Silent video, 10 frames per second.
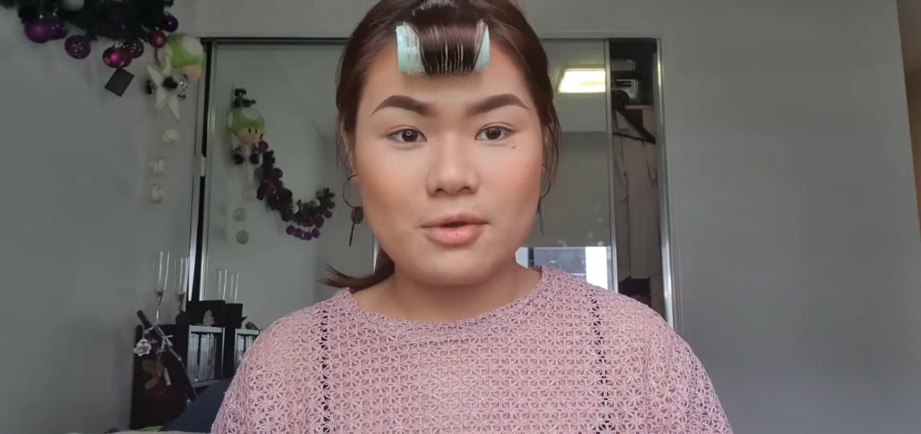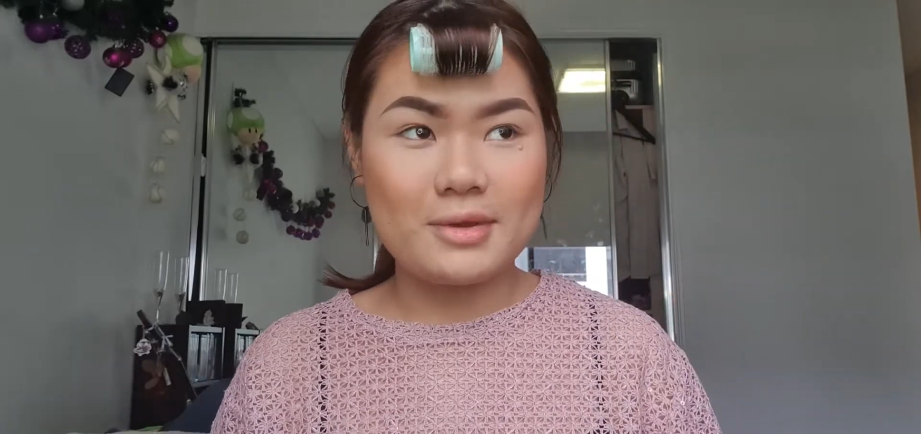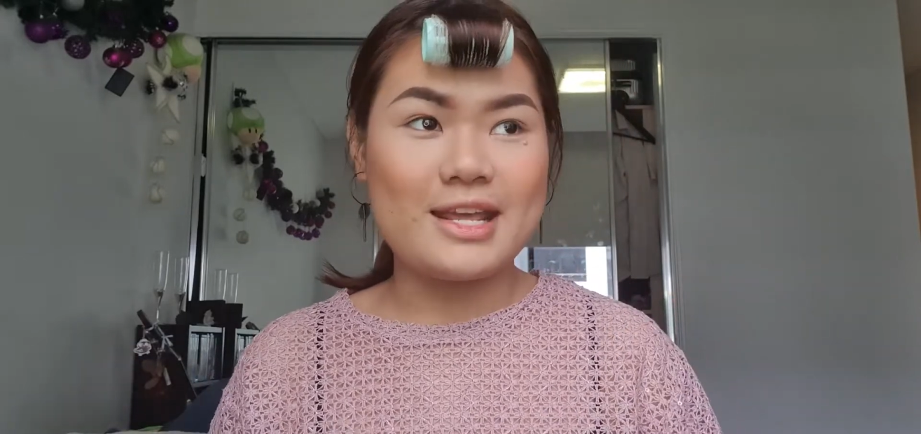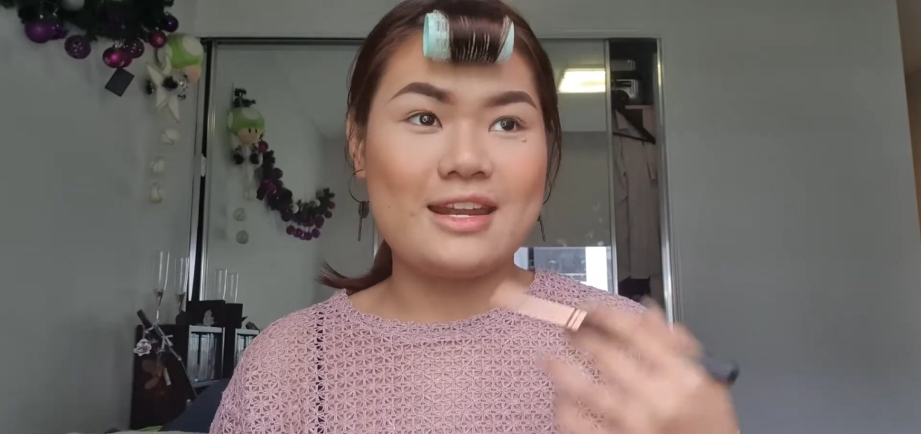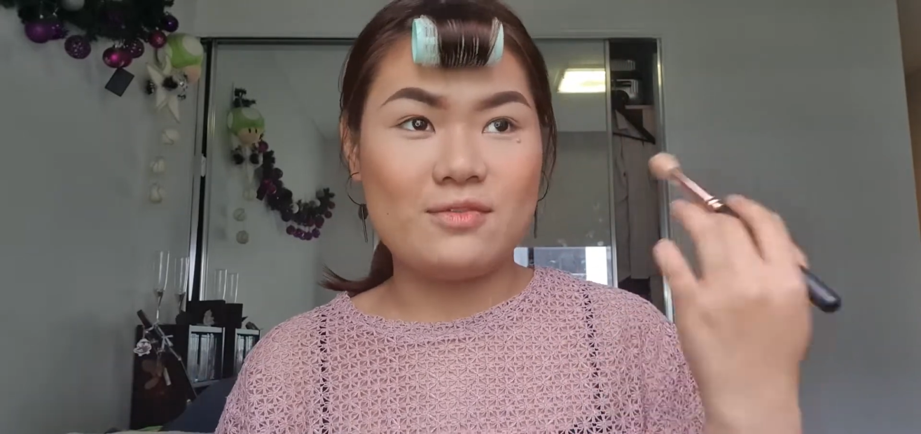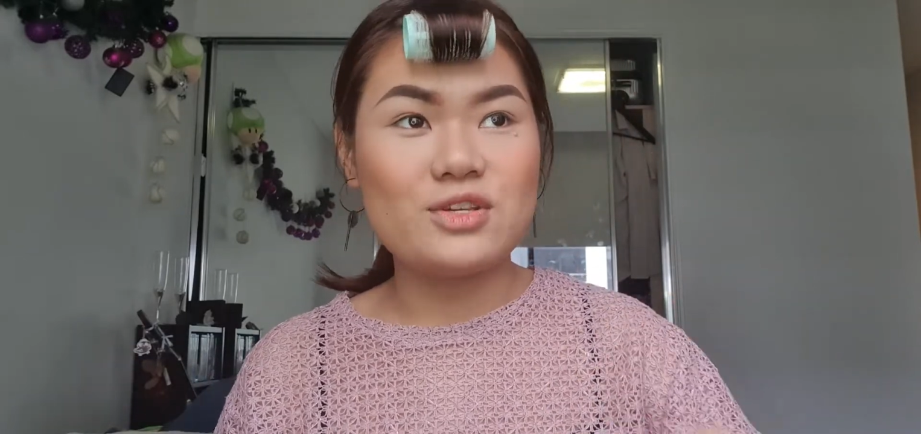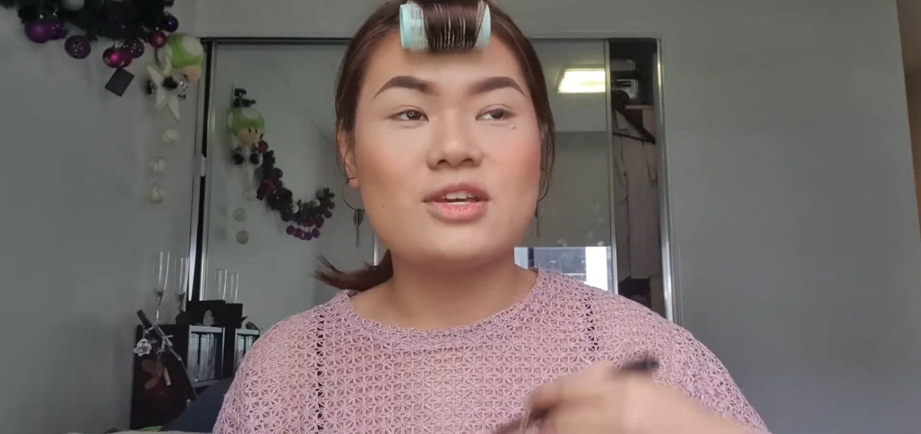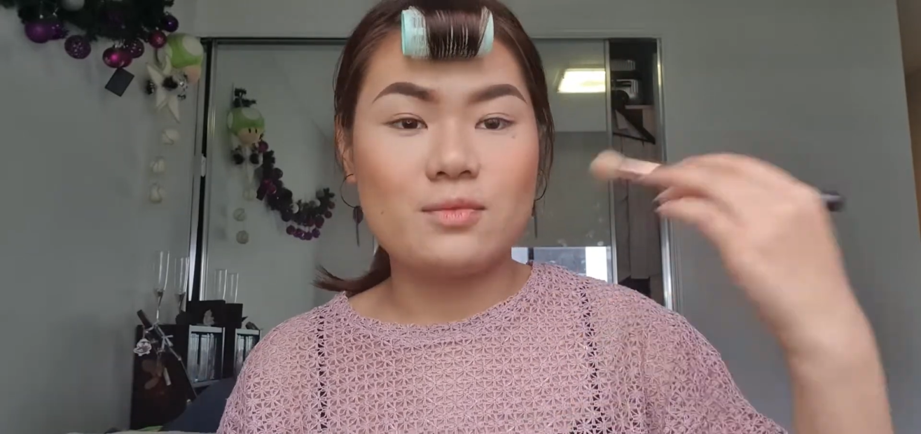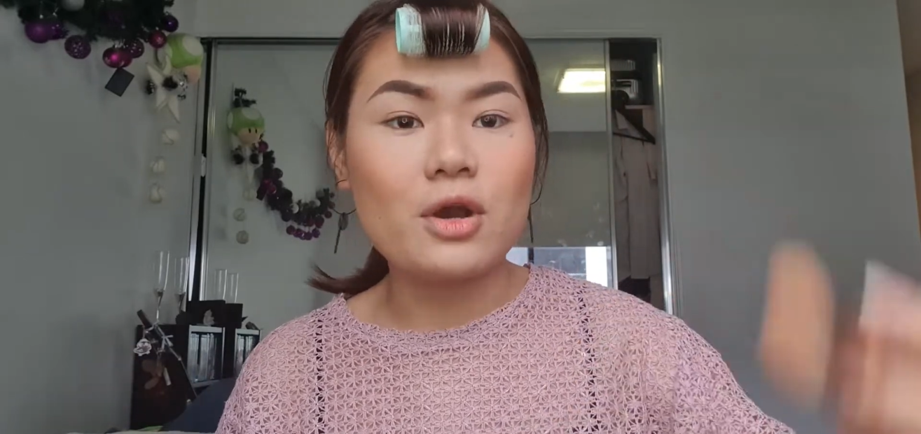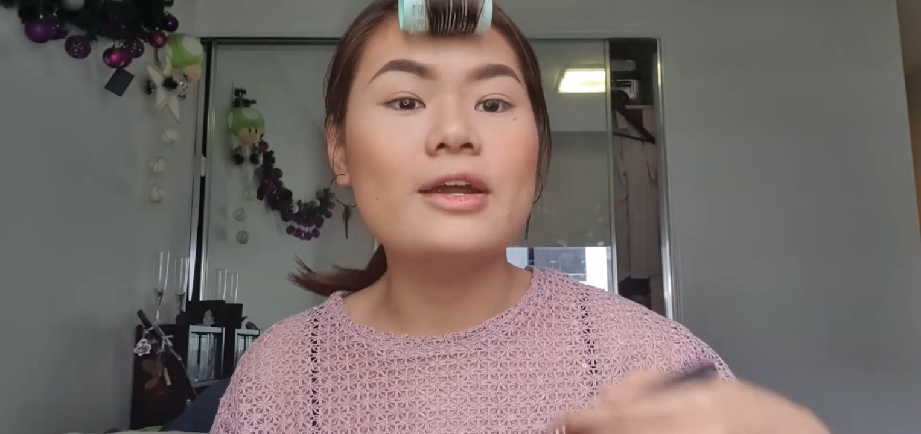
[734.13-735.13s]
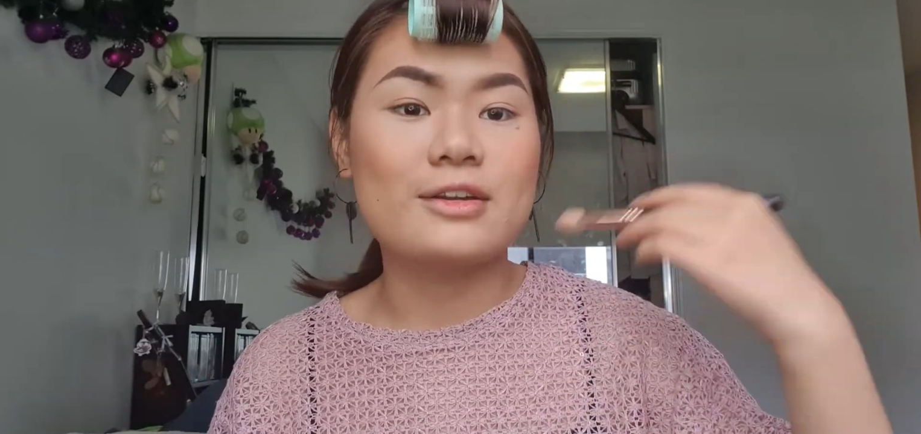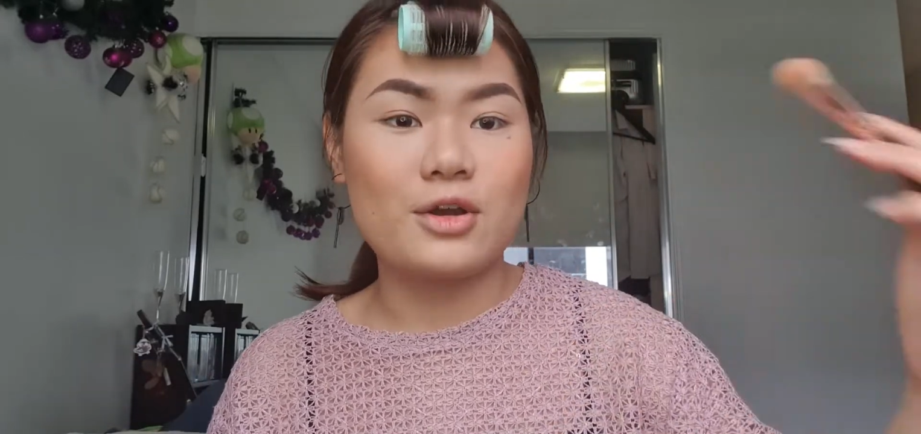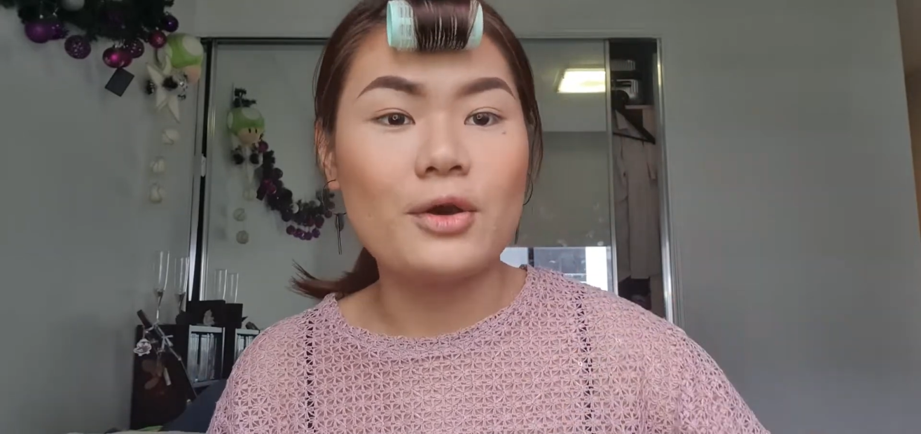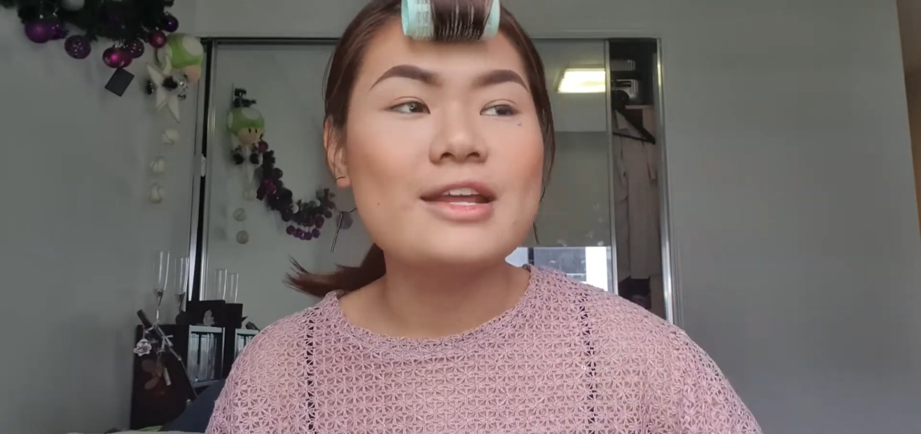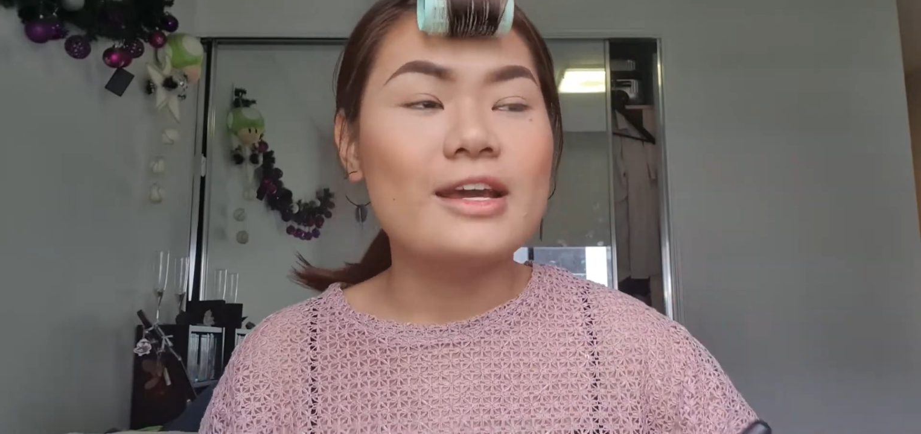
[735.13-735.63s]
moment, and if you keep going and
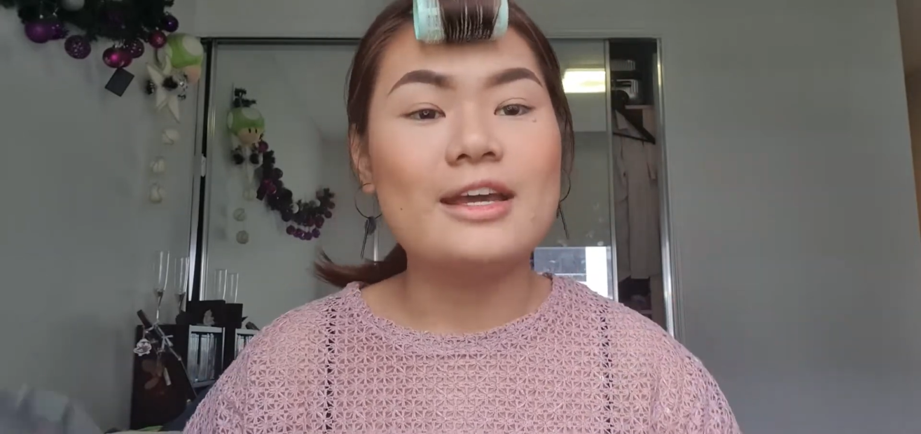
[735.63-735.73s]
going,